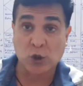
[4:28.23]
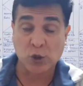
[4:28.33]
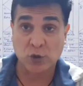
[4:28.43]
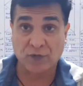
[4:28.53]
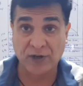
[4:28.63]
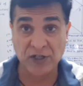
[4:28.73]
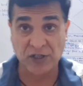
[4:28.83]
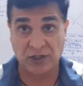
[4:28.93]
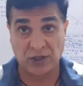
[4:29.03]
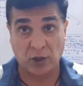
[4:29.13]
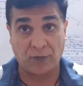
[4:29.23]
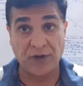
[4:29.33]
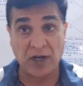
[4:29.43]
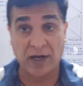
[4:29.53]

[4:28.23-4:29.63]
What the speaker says: So friends, now we